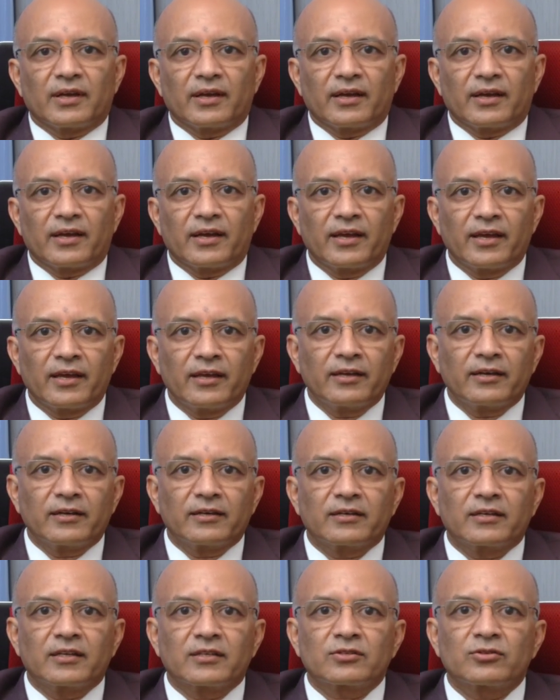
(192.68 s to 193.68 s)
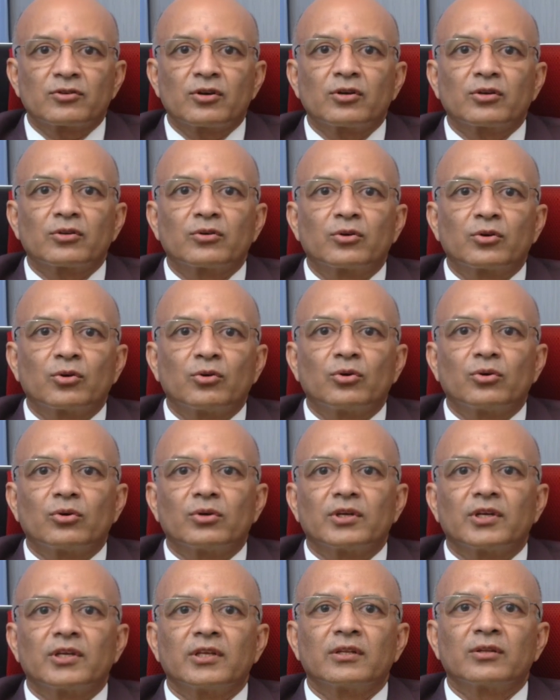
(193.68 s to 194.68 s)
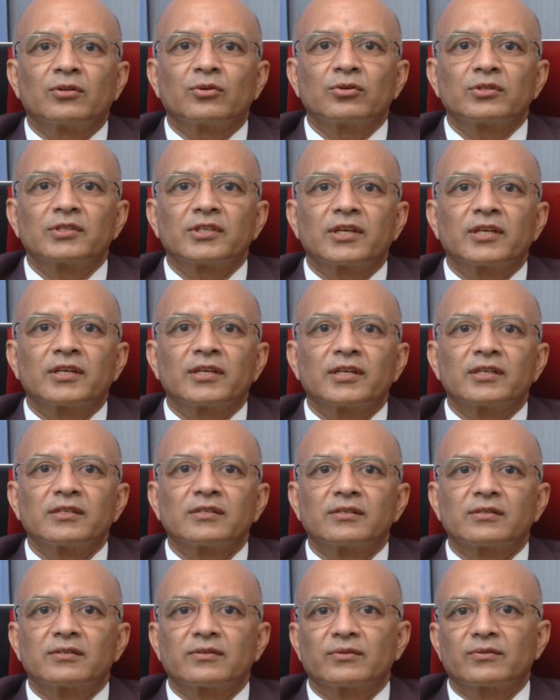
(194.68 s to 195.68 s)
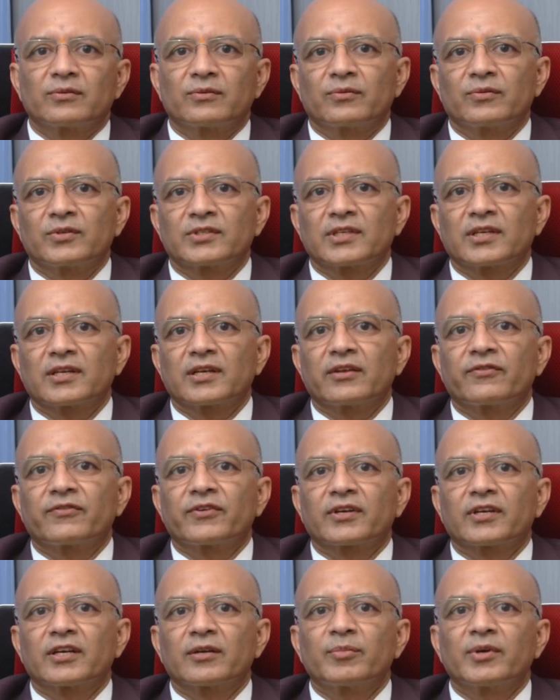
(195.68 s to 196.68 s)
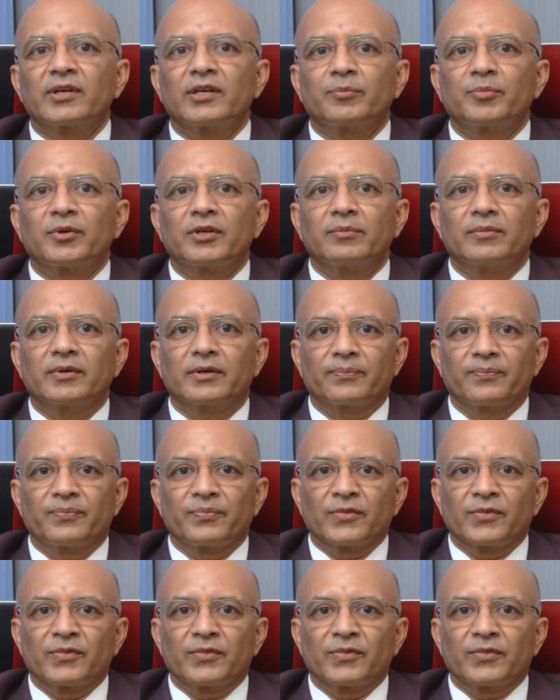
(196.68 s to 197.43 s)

hair does not grow in those areas which are affected by lipedema.